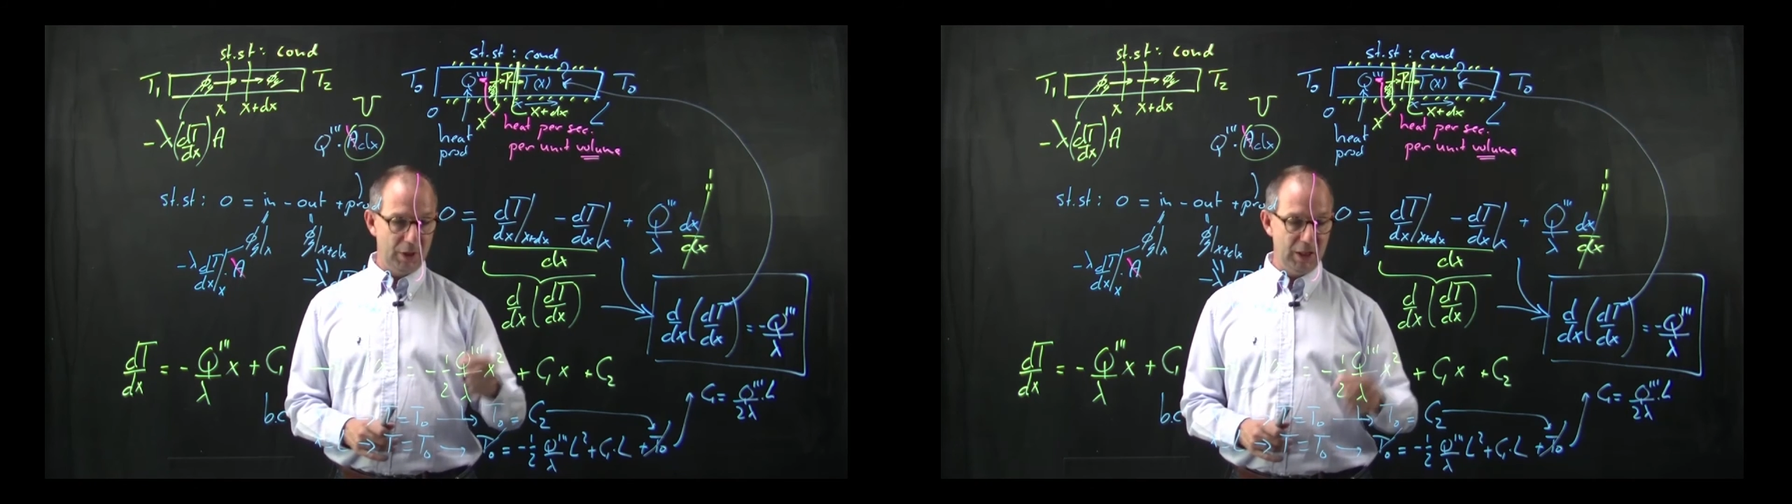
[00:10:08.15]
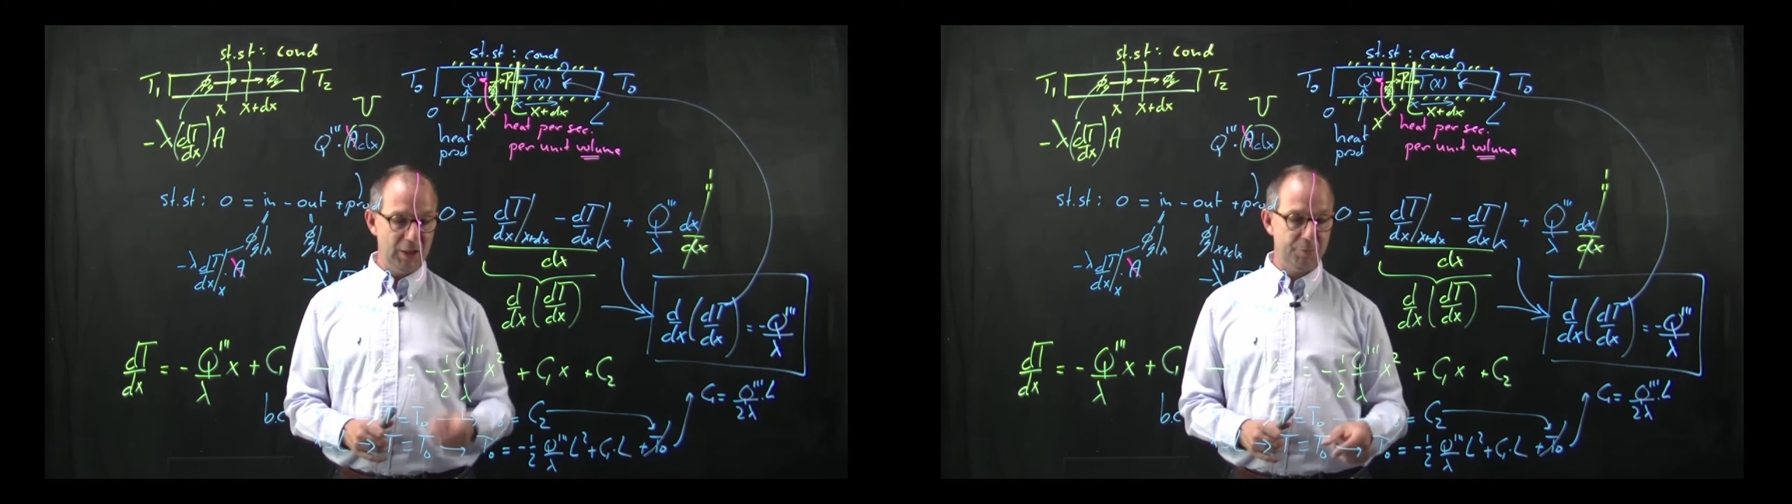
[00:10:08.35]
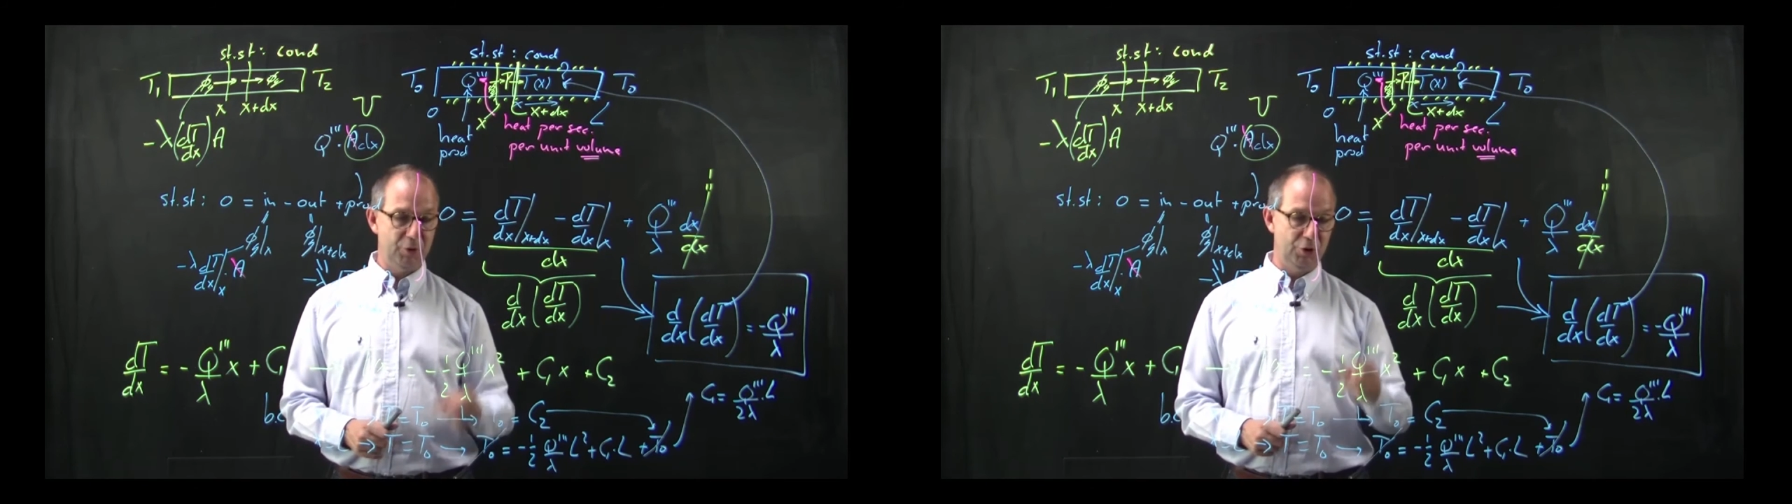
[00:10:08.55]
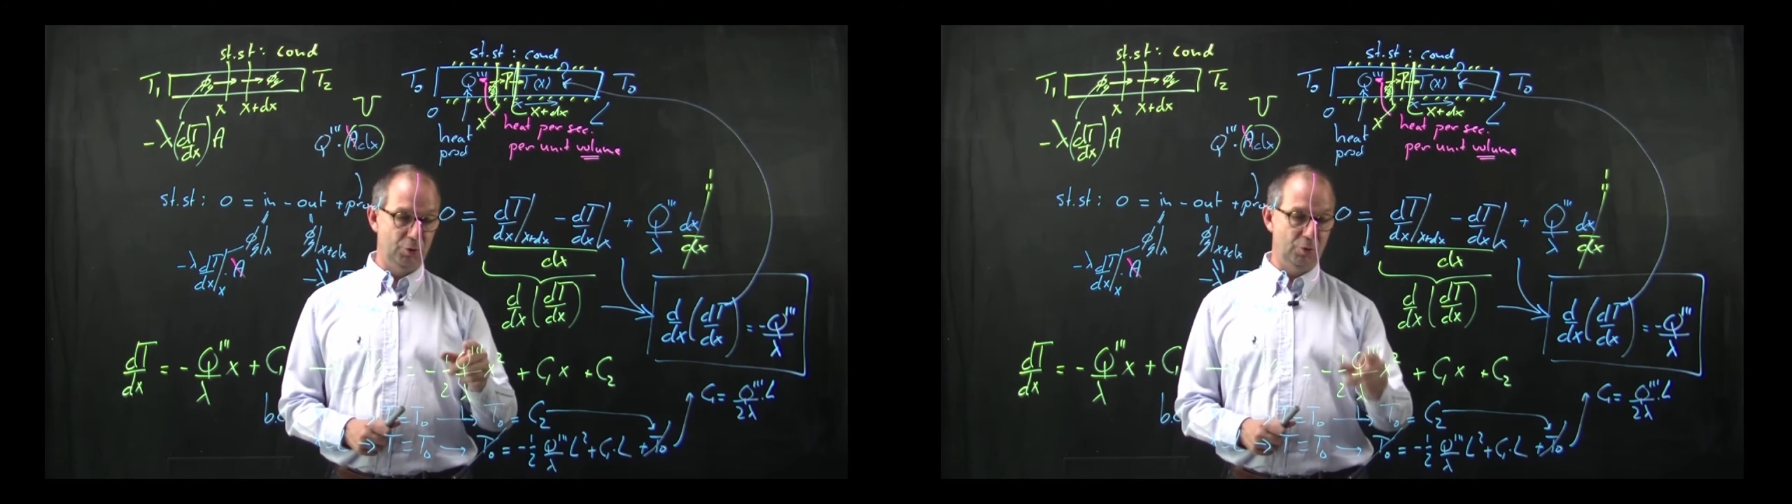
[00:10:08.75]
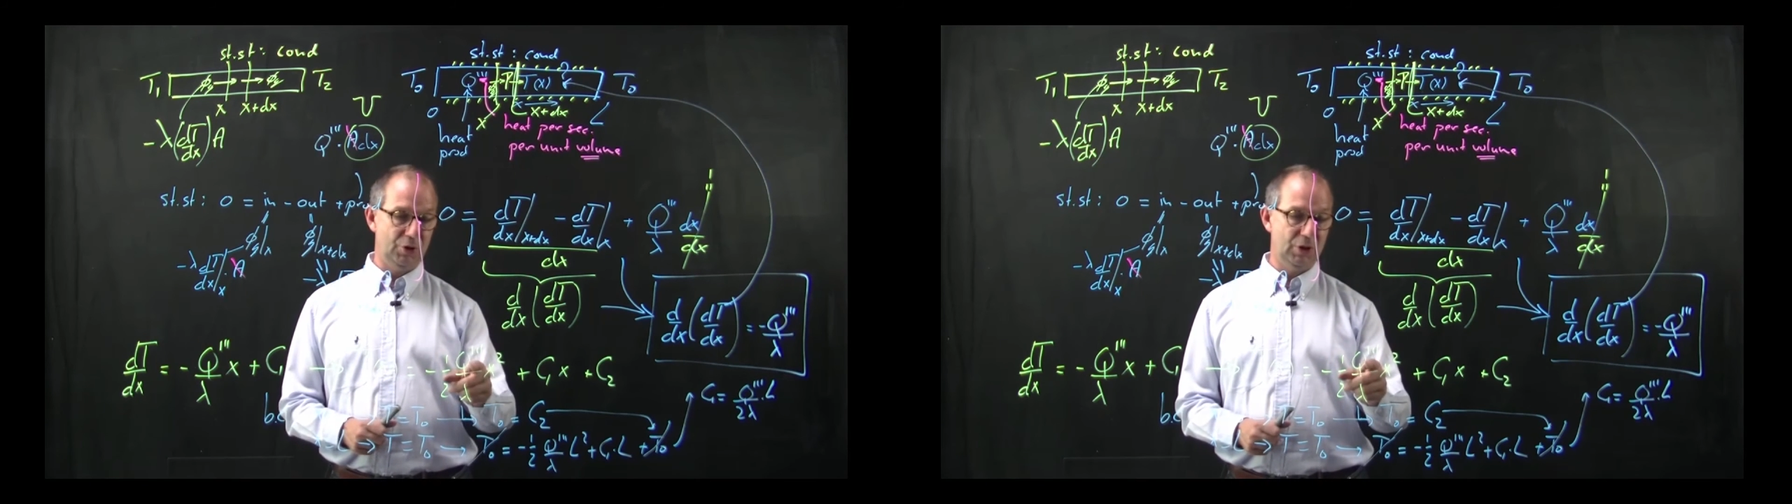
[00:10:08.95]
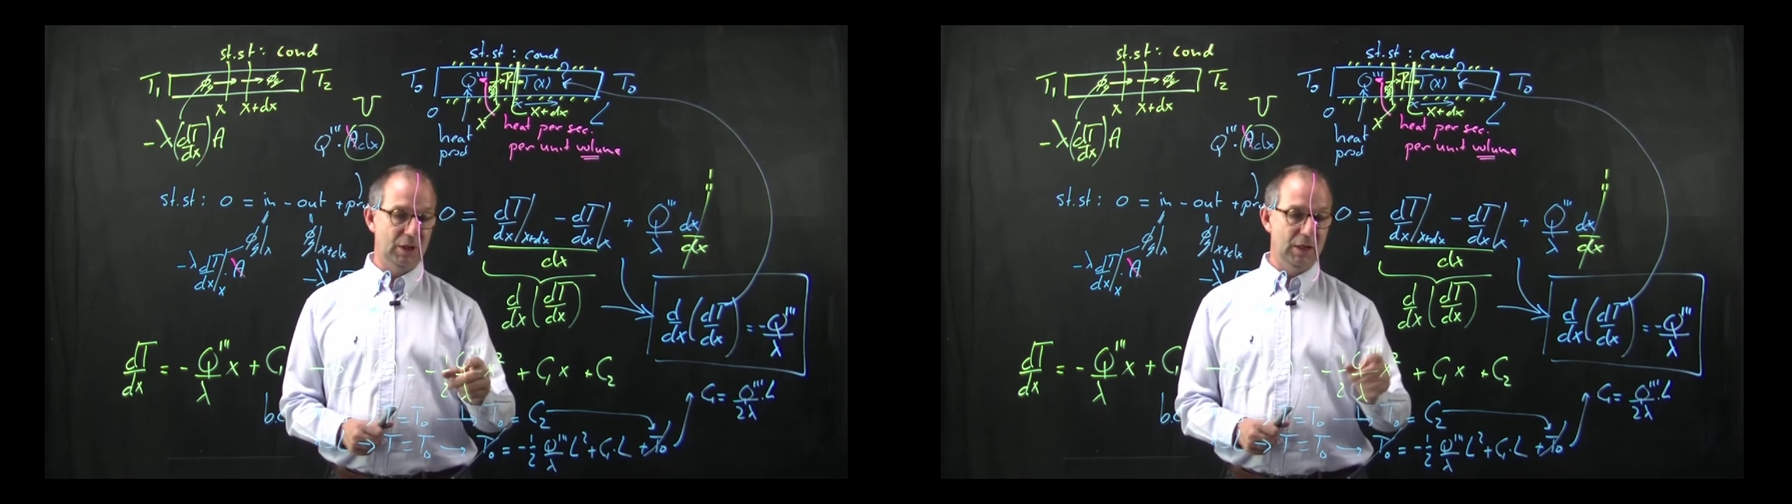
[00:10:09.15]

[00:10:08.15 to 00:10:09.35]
heat produced,